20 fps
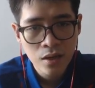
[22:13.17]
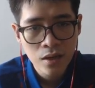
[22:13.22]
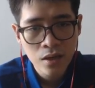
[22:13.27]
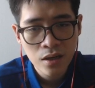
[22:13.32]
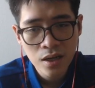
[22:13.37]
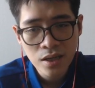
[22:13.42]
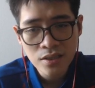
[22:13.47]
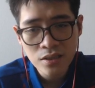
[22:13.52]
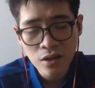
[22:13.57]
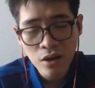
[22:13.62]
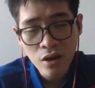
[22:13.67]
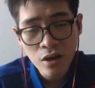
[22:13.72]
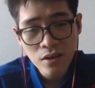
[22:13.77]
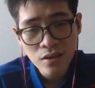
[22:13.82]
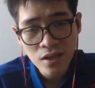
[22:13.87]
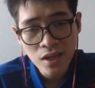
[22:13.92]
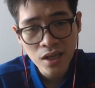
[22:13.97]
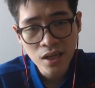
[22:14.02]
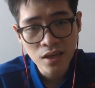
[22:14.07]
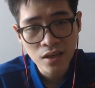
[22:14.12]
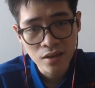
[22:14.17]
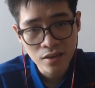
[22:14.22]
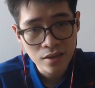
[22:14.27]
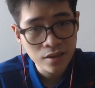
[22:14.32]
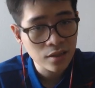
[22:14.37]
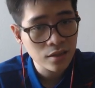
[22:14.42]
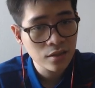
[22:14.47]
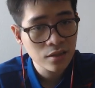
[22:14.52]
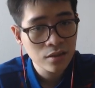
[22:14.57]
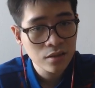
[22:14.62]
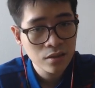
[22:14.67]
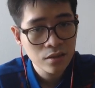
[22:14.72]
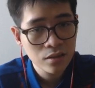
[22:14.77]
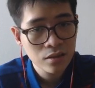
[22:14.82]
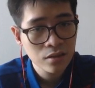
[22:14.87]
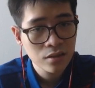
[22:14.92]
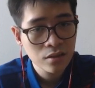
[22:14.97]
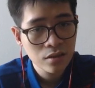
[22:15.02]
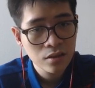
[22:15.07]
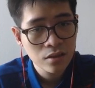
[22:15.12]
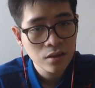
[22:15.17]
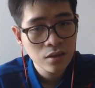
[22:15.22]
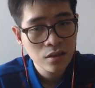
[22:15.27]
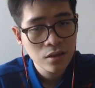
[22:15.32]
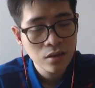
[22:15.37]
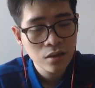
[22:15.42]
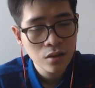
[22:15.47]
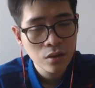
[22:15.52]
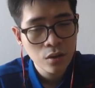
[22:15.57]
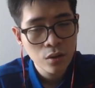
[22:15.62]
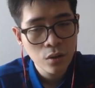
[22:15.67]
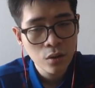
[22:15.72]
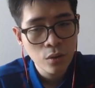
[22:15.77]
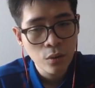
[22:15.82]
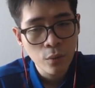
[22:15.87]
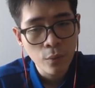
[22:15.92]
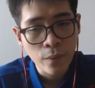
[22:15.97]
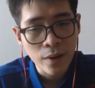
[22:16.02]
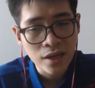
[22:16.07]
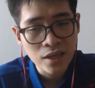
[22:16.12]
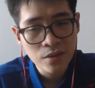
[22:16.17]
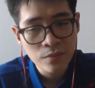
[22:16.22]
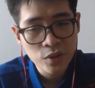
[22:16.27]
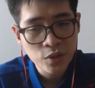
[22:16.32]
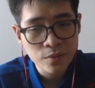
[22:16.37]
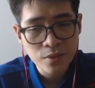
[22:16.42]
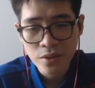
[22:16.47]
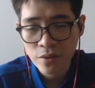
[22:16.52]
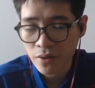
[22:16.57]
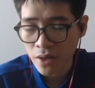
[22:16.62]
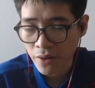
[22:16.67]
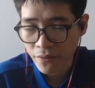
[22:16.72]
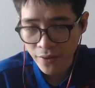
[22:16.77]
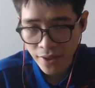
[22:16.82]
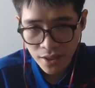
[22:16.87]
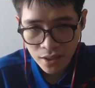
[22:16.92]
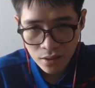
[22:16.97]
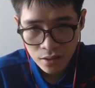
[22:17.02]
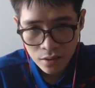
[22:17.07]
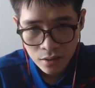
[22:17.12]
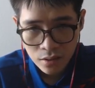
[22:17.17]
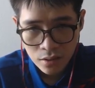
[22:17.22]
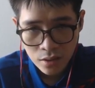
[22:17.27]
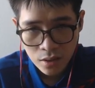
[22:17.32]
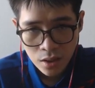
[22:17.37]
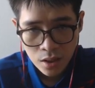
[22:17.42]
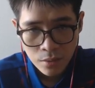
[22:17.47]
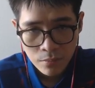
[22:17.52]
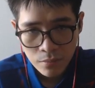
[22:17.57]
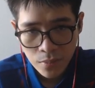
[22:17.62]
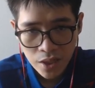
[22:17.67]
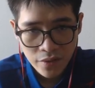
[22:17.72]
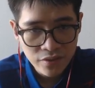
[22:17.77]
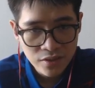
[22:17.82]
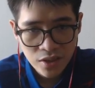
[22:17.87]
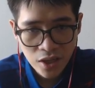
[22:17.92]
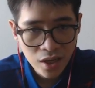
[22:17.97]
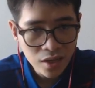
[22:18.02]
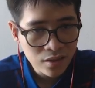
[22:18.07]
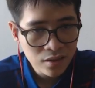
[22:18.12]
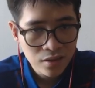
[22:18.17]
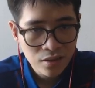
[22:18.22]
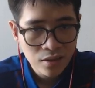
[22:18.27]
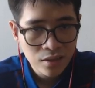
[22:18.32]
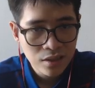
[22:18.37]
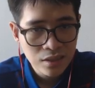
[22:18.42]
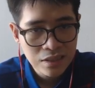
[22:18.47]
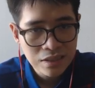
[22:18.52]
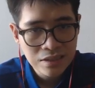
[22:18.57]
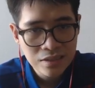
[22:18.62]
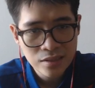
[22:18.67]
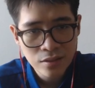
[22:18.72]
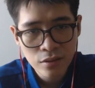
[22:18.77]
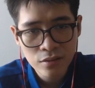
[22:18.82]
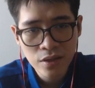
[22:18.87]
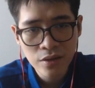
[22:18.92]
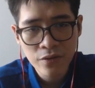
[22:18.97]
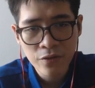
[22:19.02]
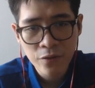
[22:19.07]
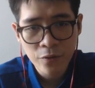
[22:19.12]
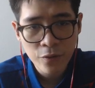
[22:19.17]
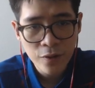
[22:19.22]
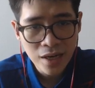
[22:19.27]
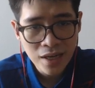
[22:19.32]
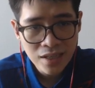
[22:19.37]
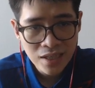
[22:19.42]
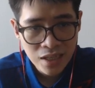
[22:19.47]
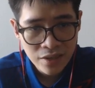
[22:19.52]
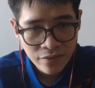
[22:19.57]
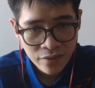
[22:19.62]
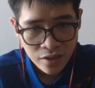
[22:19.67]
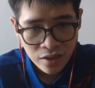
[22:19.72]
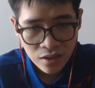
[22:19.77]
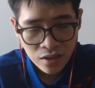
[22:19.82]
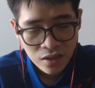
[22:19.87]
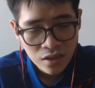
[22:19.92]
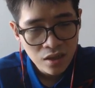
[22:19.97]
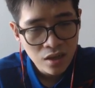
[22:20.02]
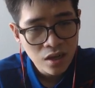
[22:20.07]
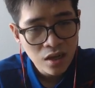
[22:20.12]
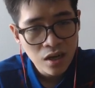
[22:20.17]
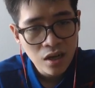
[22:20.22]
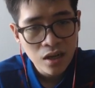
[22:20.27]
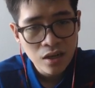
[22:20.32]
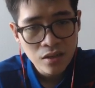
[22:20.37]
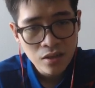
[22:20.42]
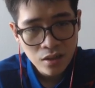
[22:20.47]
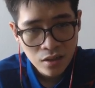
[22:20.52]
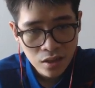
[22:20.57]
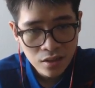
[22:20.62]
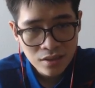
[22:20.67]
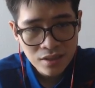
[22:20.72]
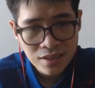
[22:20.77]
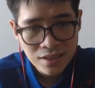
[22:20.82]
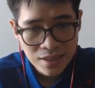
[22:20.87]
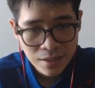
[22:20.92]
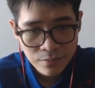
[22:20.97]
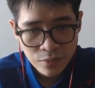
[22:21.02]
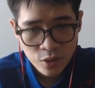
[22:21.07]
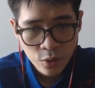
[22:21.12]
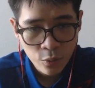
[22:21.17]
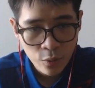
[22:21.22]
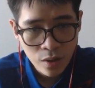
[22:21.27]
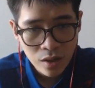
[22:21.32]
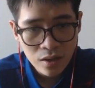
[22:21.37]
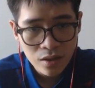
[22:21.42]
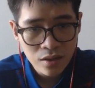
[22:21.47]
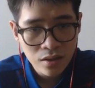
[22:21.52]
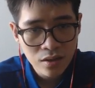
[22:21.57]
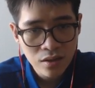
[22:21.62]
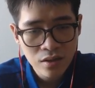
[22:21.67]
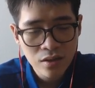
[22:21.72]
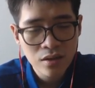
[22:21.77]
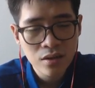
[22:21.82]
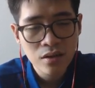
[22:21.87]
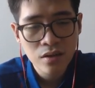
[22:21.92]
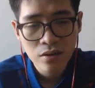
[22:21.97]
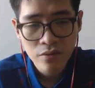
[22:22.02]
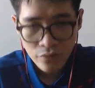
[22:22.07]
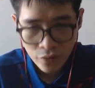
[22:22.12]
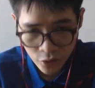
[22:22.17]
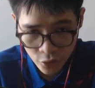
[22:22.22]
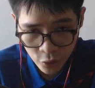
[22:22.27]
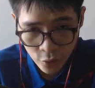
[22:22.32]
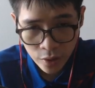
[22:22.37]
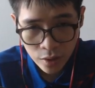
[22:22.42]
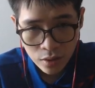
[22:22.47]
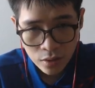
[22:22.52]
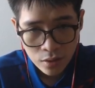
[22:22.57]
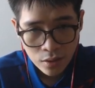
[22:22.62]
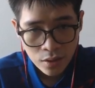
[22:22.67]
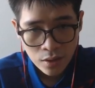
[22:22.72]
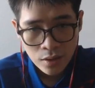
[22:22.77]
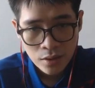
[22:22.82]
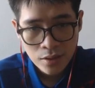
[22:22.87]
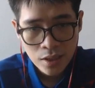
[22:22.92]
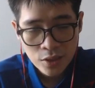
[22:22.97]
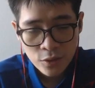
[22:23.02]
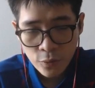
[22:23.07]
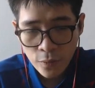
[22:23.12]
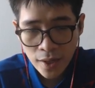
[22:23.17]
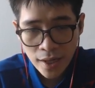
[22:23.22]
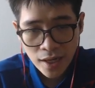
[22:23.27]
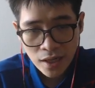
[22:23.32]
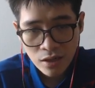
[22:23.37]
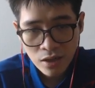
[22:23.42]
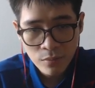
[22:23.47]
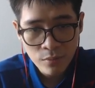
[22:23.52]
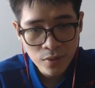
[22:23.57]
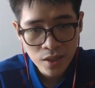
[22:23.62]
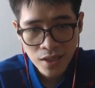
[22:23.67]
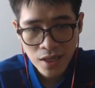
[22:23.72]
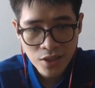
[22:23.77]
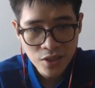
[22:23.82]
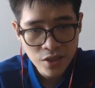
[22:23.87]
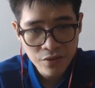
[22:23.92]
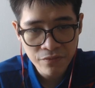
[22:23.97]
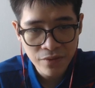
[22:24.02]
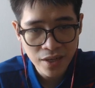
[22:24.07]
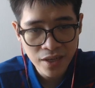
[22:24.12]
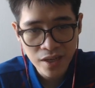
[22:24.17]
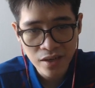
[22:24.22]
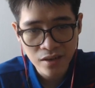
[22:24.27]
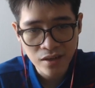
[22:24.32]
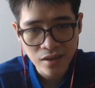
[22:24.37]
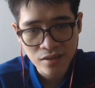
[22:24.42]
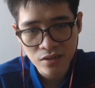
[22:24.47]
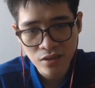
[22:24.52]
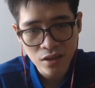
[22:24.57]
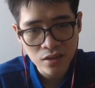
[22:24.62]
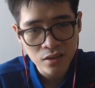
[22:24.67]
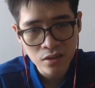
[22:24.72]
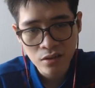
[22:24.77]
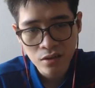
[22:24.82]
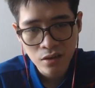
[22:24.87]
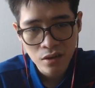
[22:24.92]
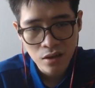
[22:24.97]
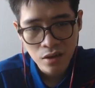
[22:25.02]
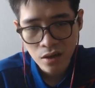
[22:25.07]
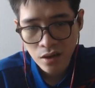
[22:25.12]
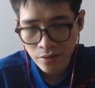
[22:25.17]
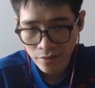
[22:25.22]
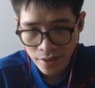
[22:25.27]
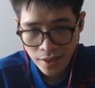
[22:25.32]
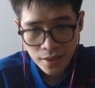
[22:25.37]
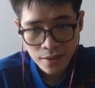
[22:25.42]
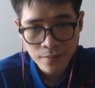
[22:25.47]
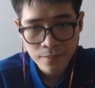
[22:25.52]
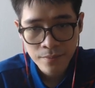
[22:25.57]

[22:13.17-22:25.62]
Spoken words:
It's only good when bishop is on f8. If it's not, so the fry lever doesn't seem to work for sure. That's why normally knight g5 here is not a thing.